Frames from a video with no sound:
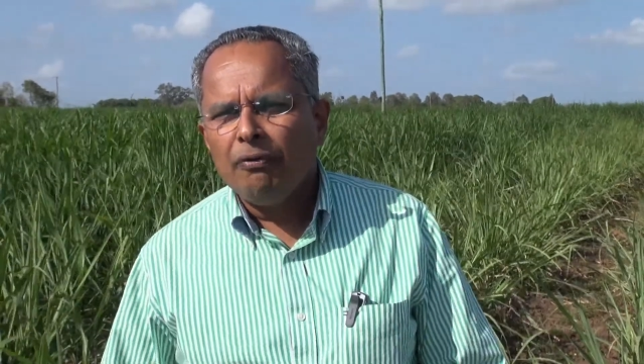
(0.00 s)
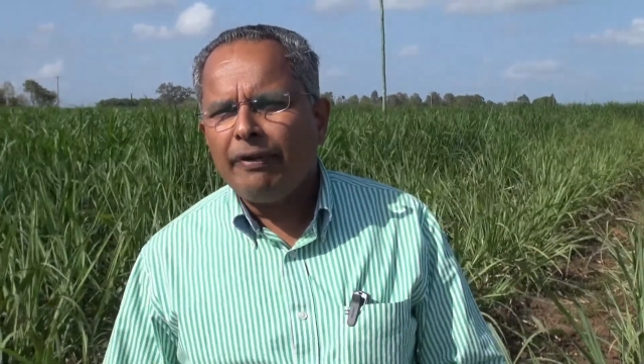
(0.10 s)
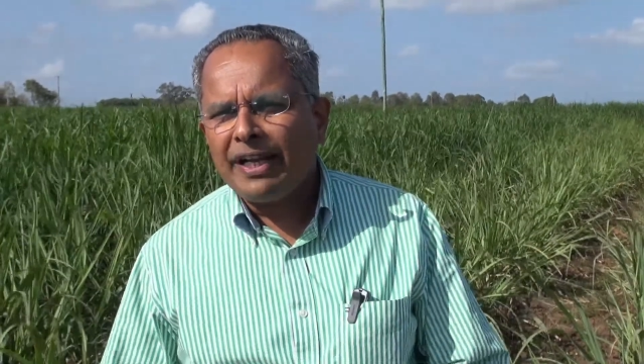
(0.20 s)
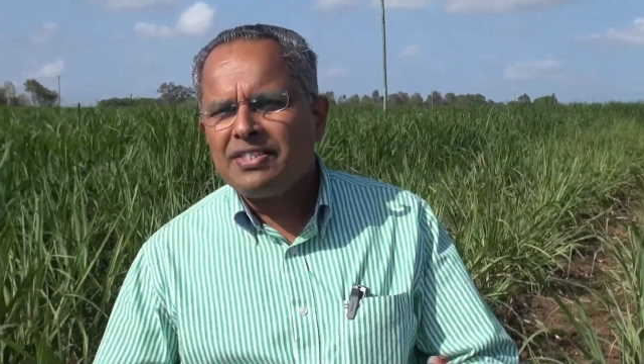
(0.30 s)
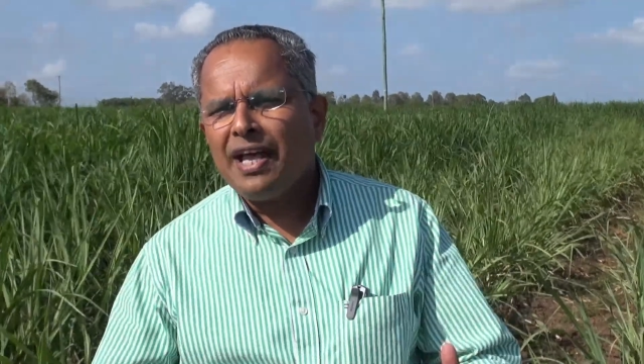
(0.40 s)

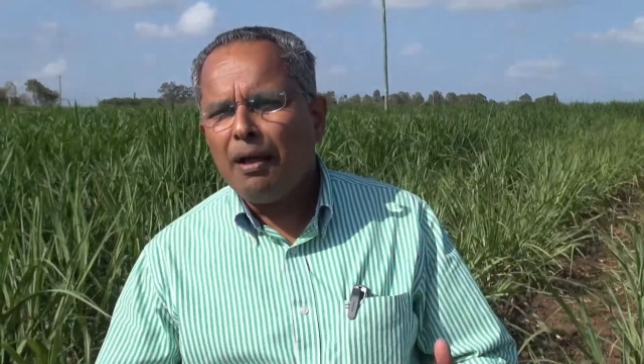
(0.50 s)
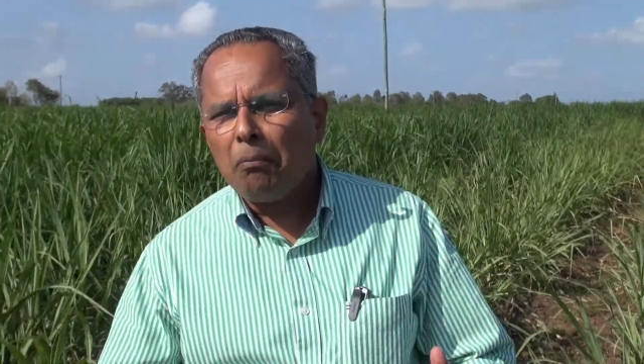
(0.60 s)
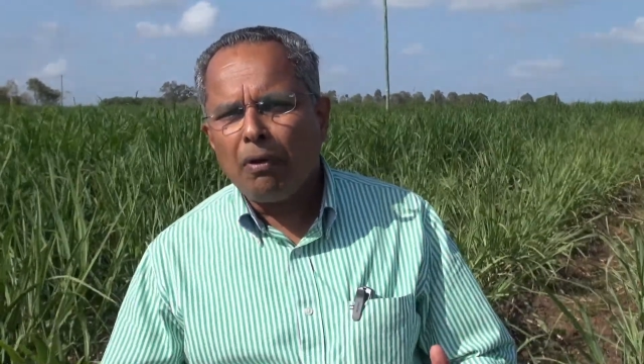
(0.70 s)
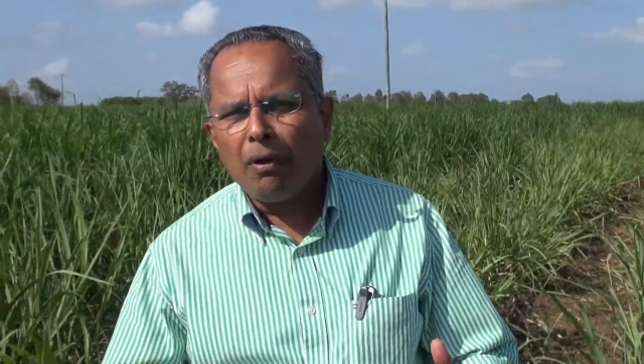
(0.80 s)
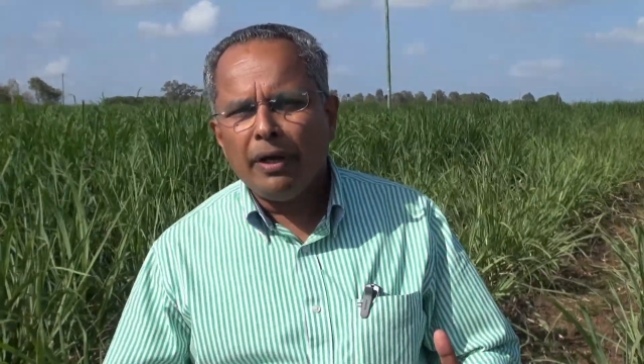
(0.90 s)
For
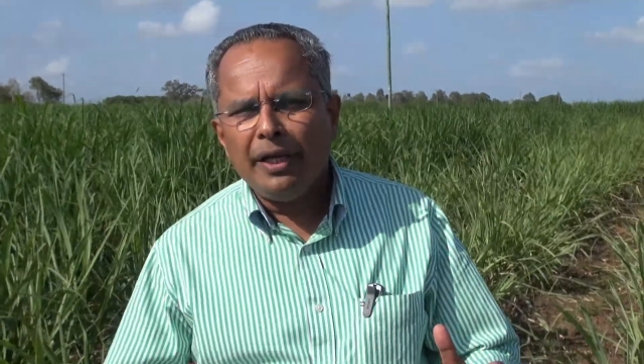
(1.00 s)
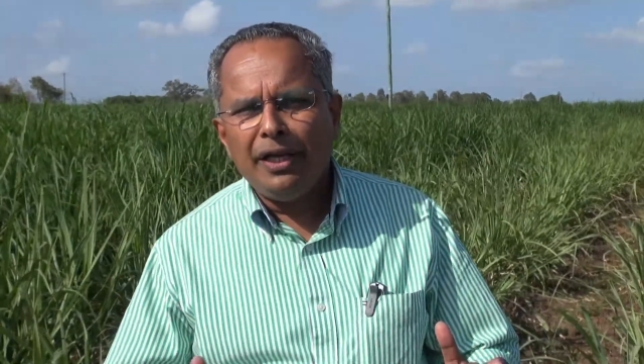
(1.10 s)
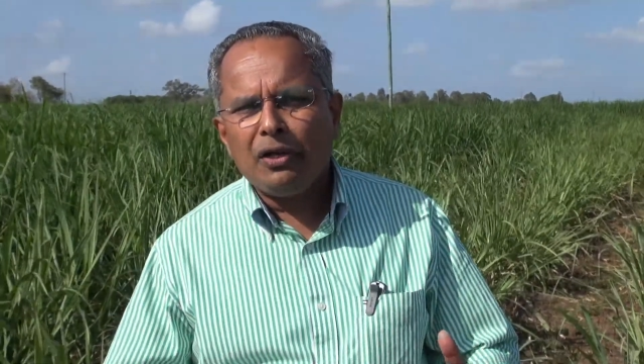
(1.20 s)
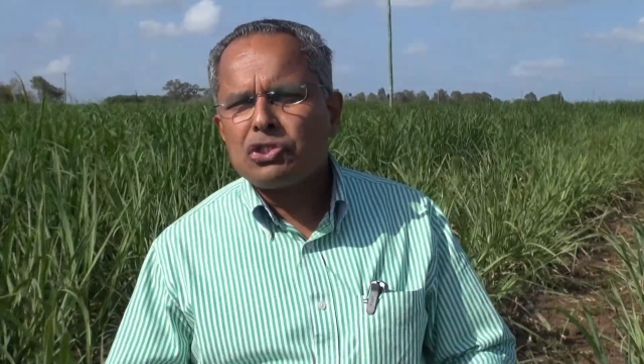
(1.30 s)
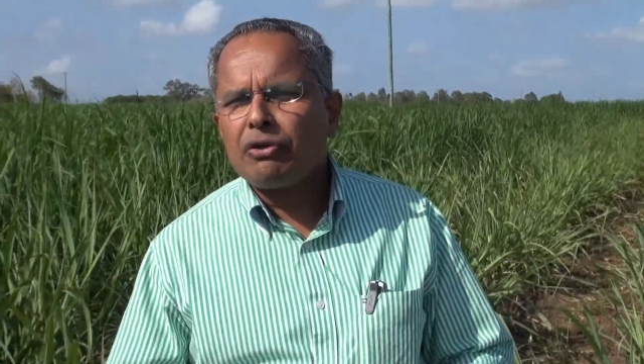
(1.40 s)
example,
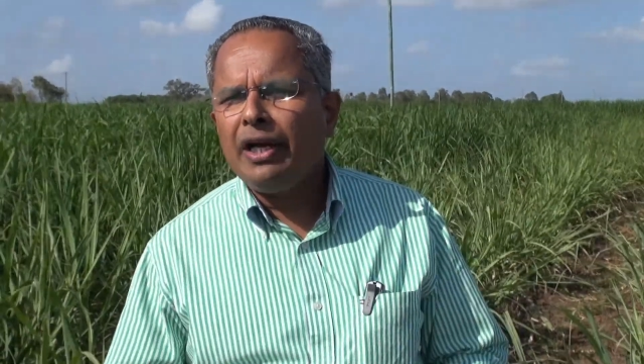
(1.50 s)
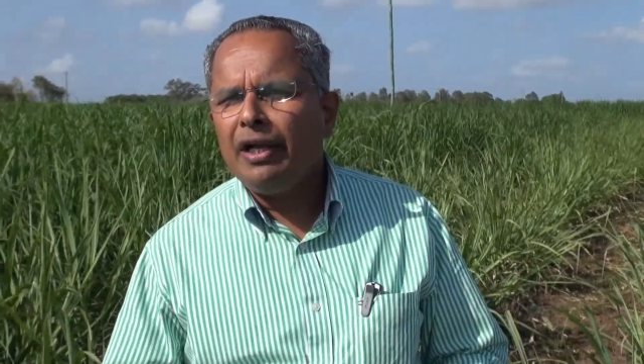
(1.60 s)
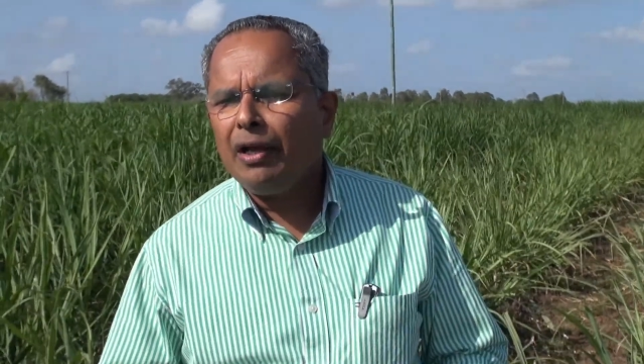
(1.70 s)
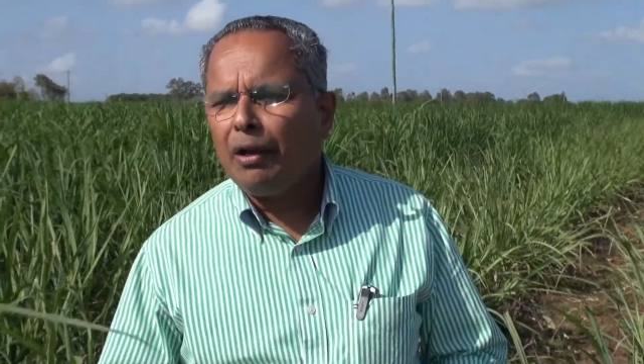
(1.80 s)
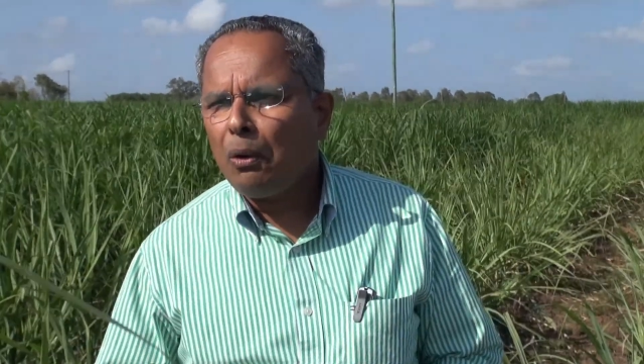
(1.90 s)
in
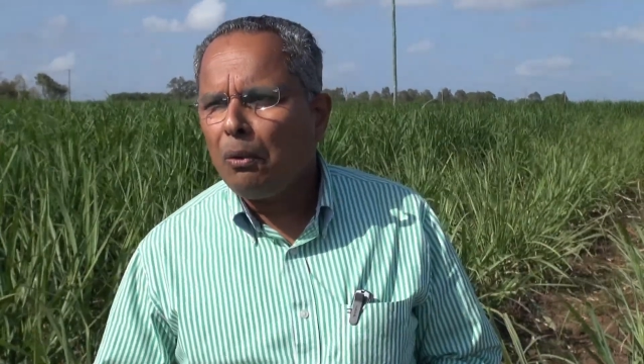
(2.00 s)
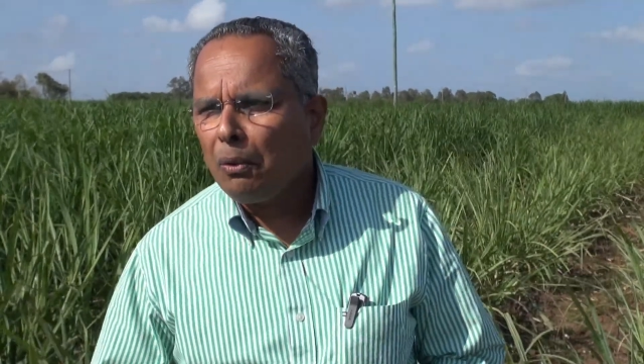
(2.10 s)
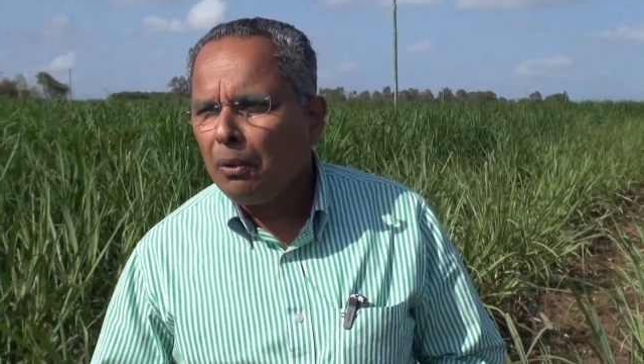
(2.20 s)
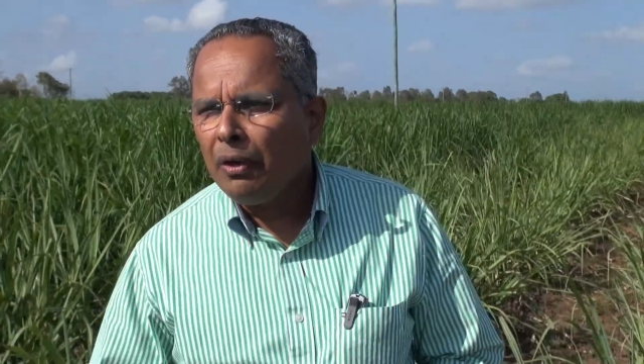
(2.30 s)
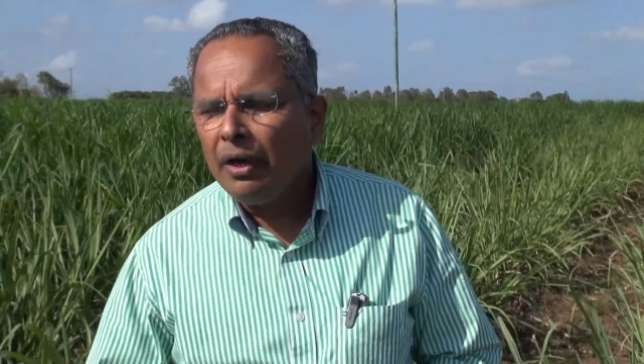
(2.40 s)
Australia
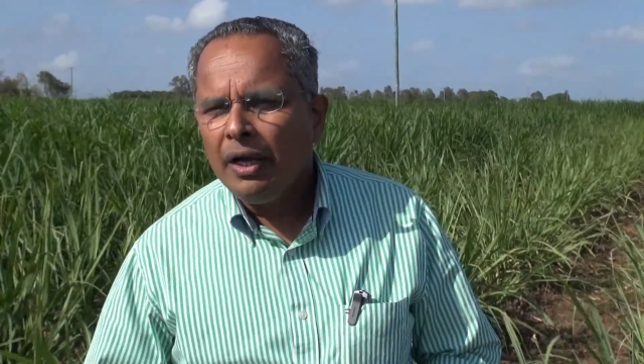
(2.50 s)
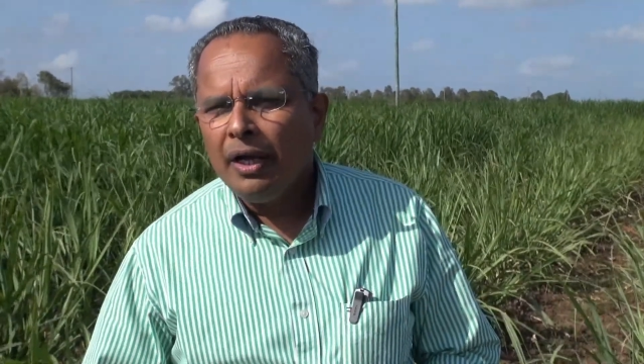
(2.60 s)
alone,